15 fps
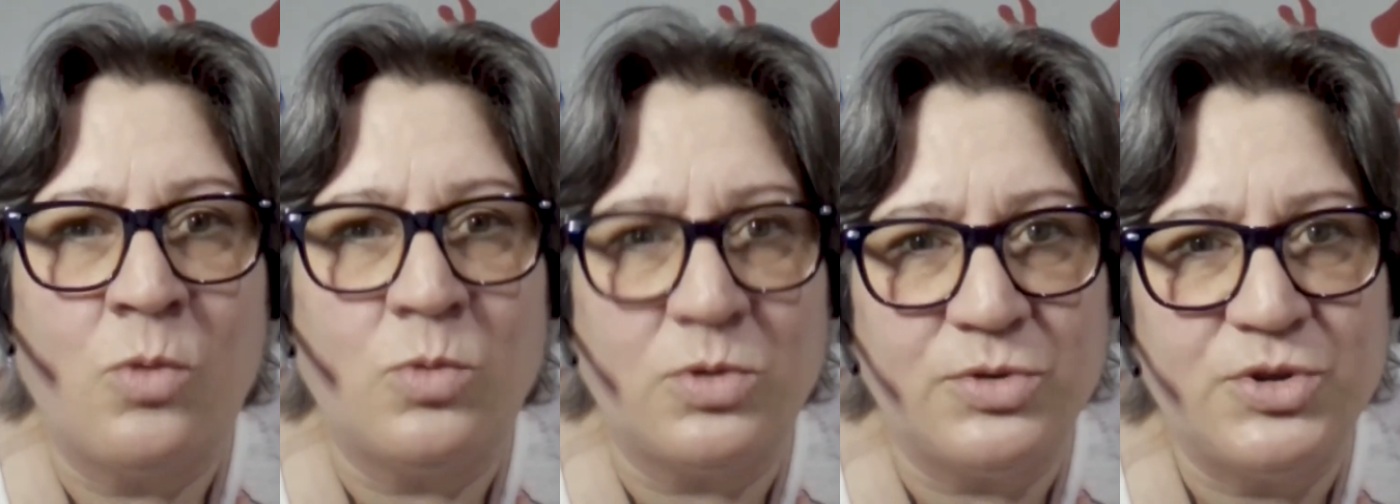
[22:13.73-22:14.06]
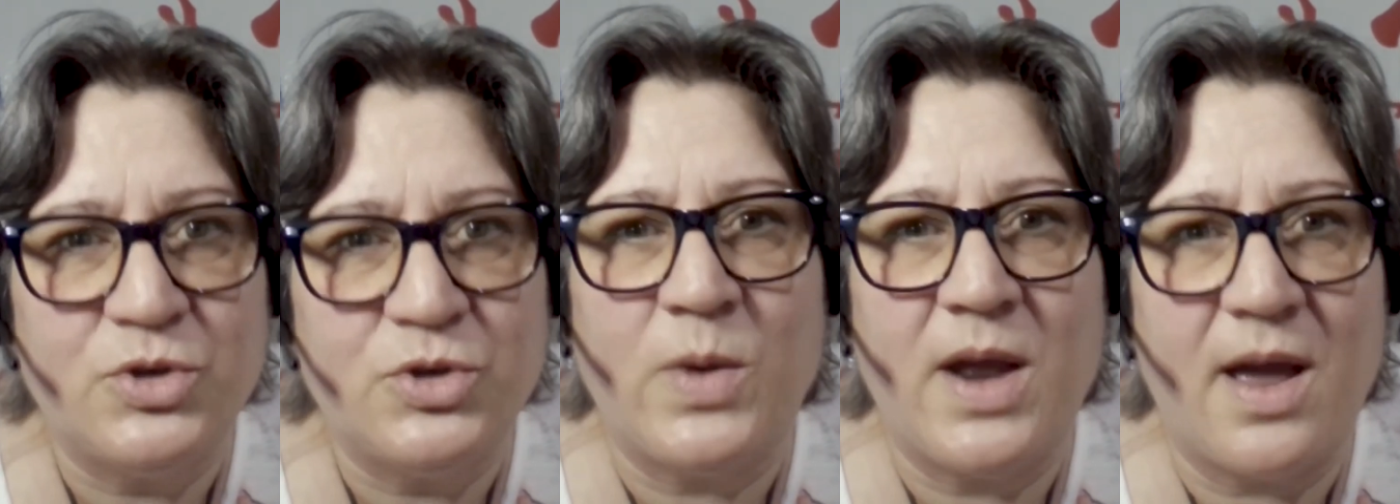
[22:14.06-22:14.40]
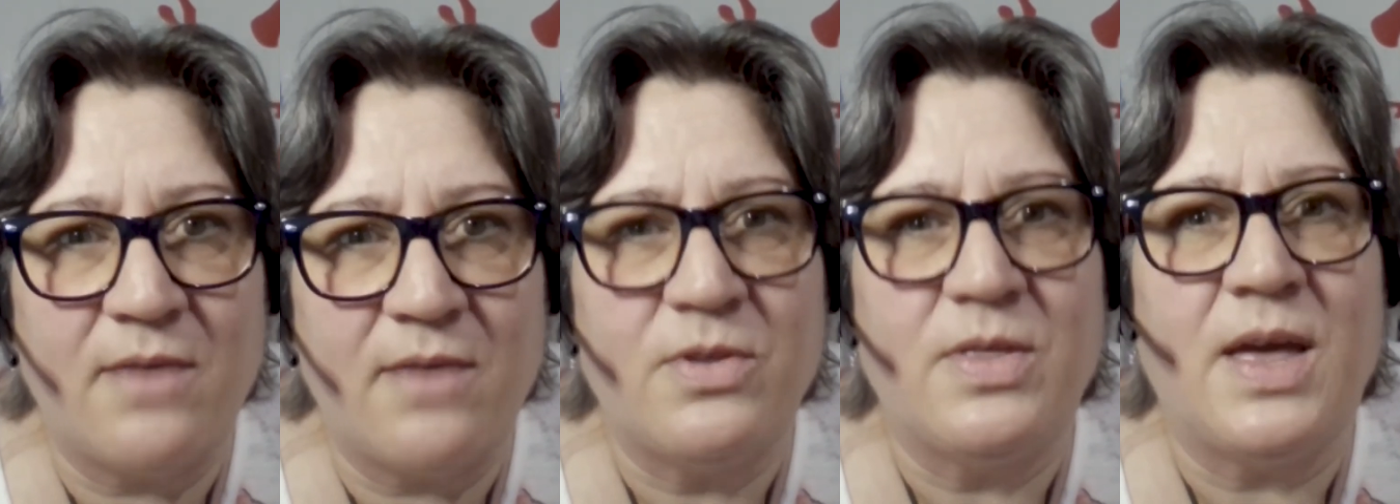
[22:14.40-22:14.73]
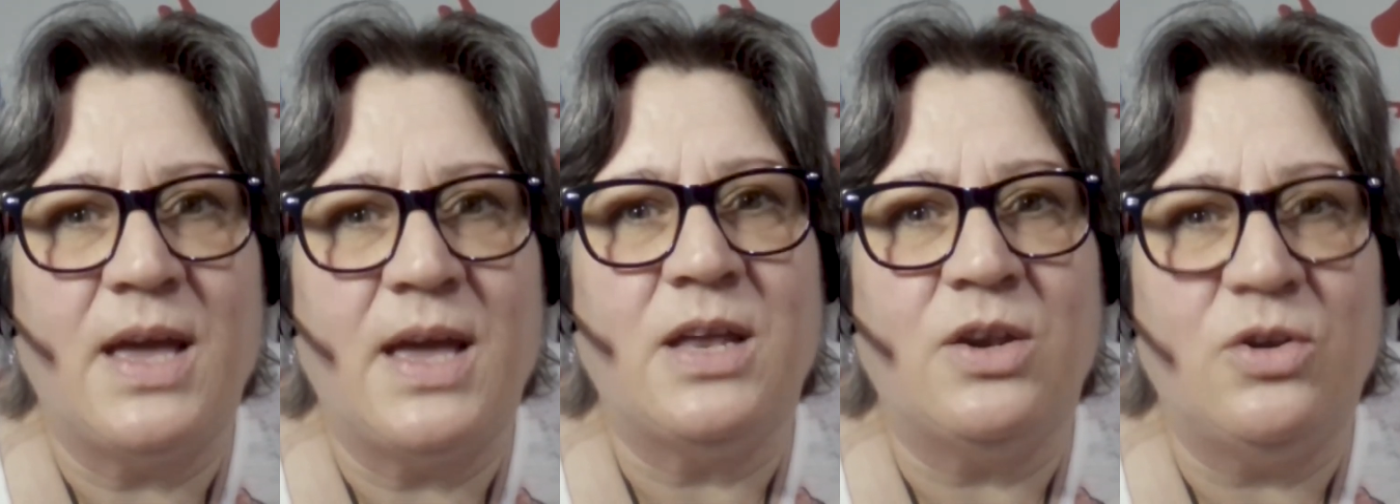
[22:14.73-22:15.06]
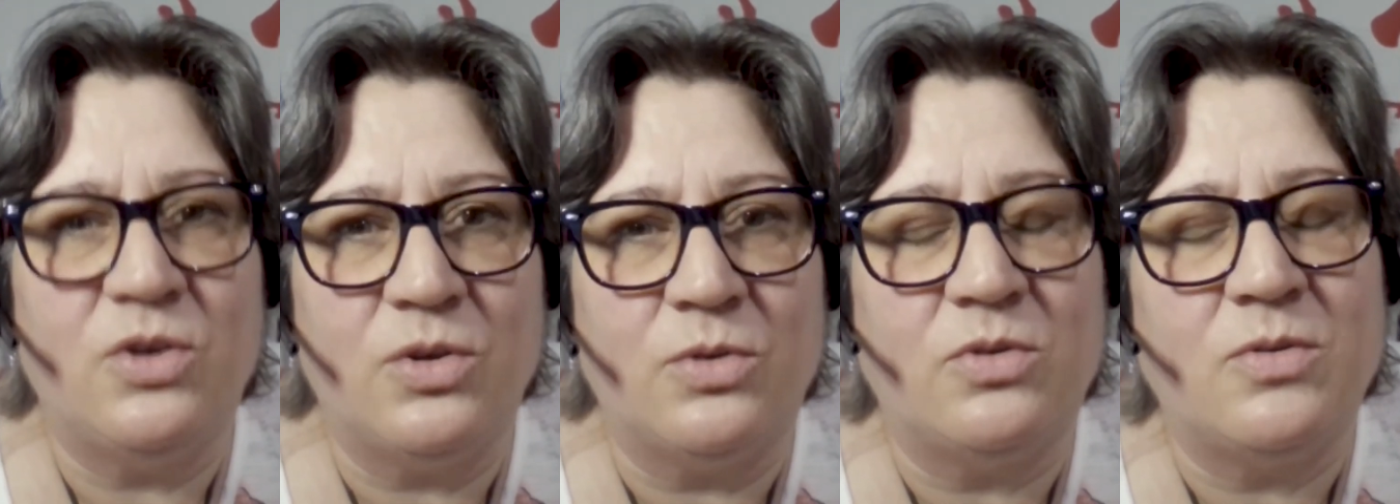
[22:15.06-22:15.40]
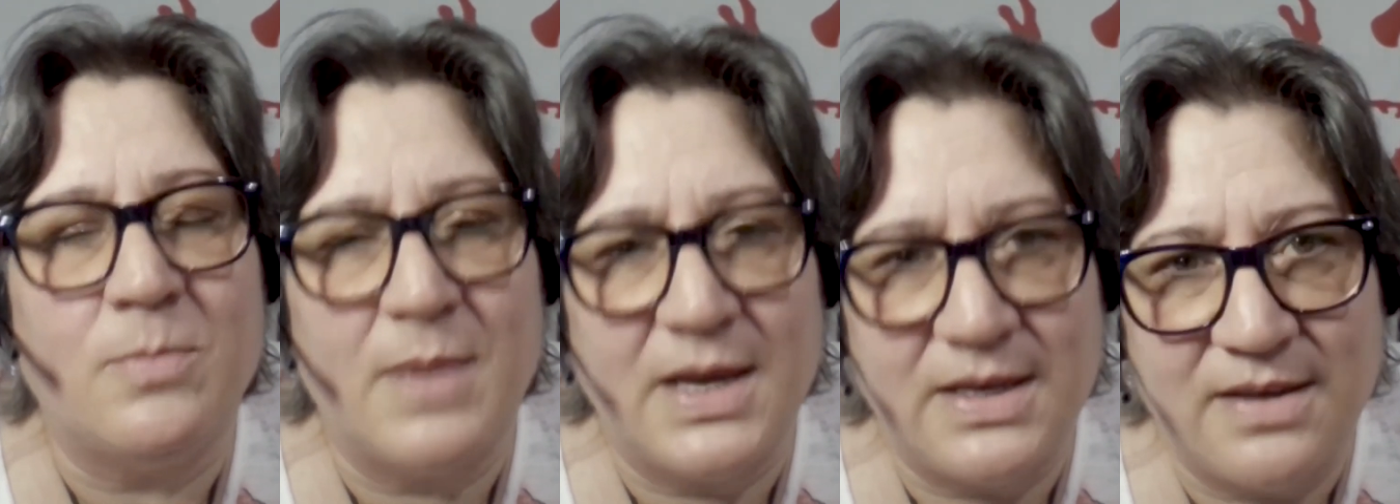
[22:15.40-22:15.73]
will do whatever they can do
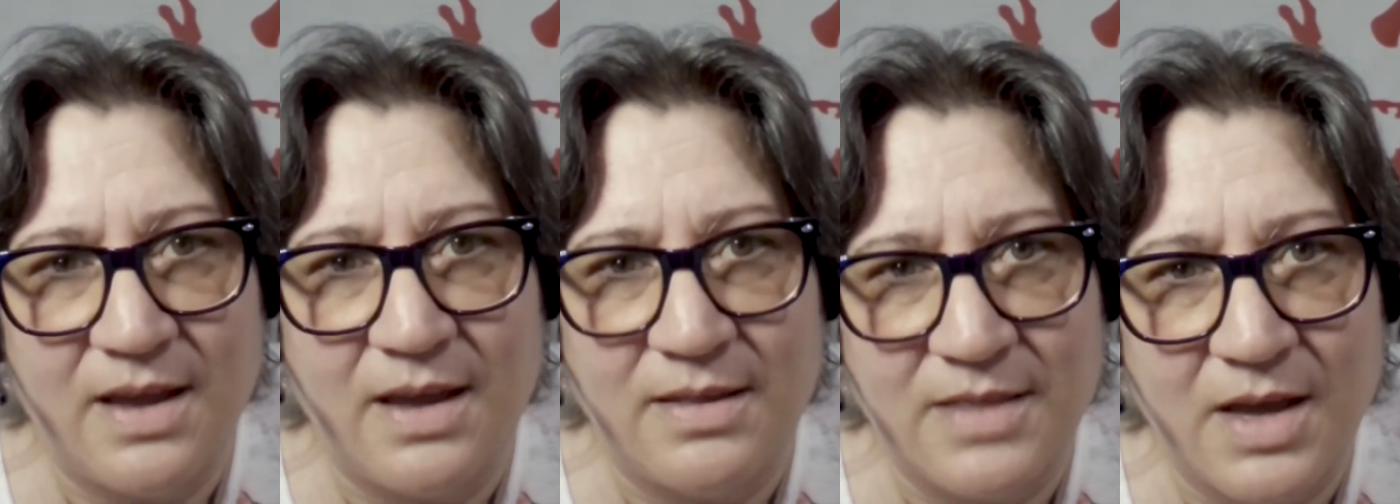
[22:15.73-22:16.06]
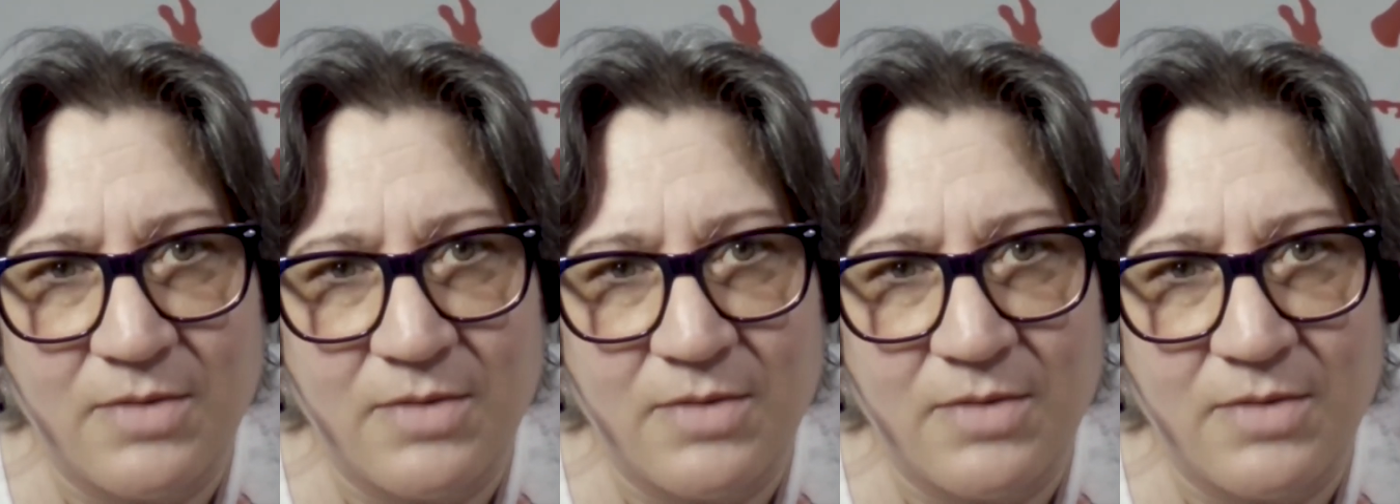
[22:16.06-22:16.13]
to maintain